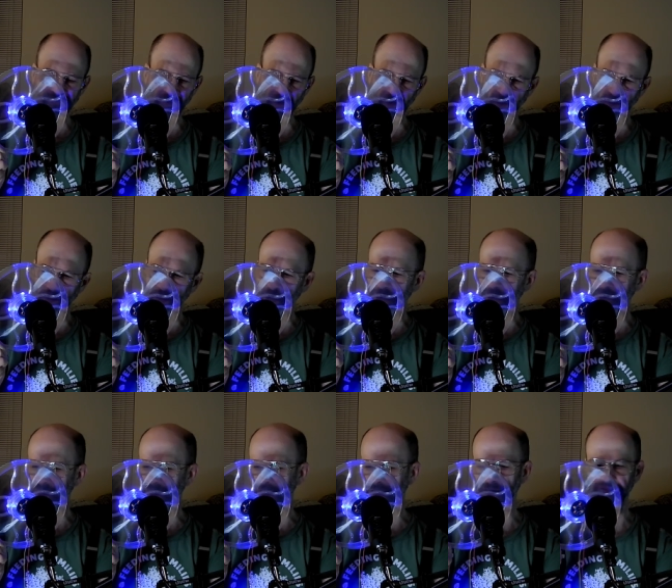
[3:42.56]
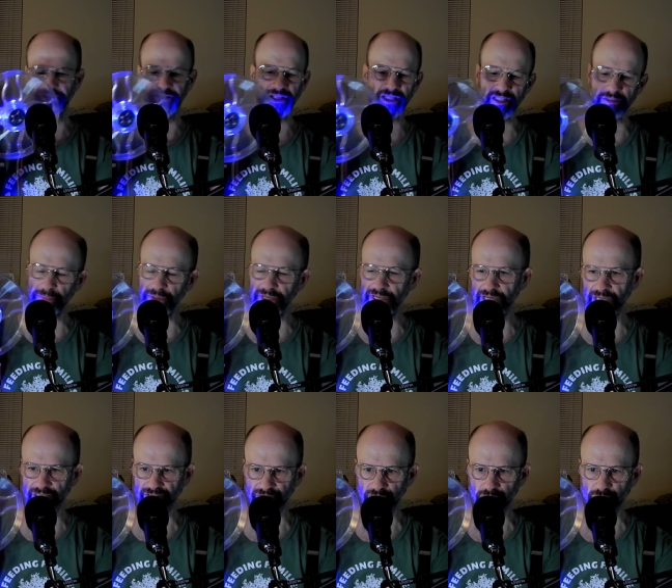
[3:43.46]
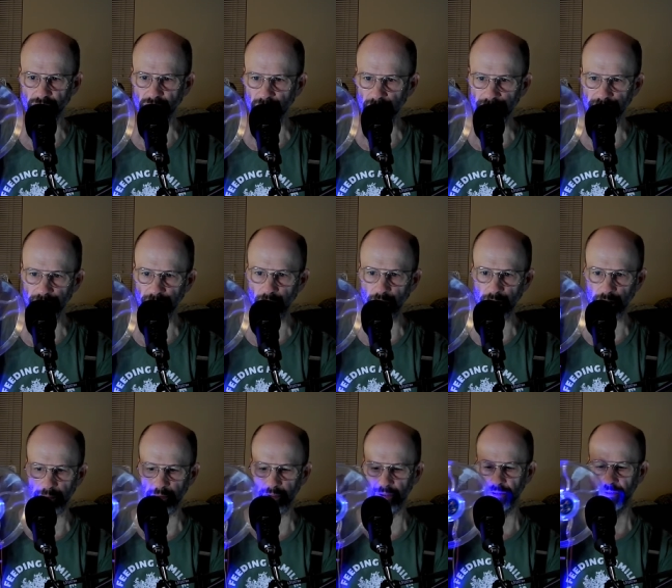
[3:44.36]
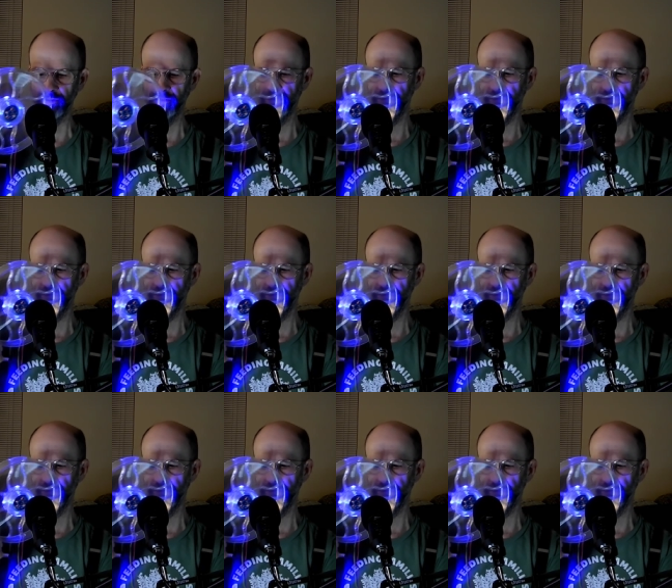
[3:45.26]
uh, at this speed, it's virtually inaudible.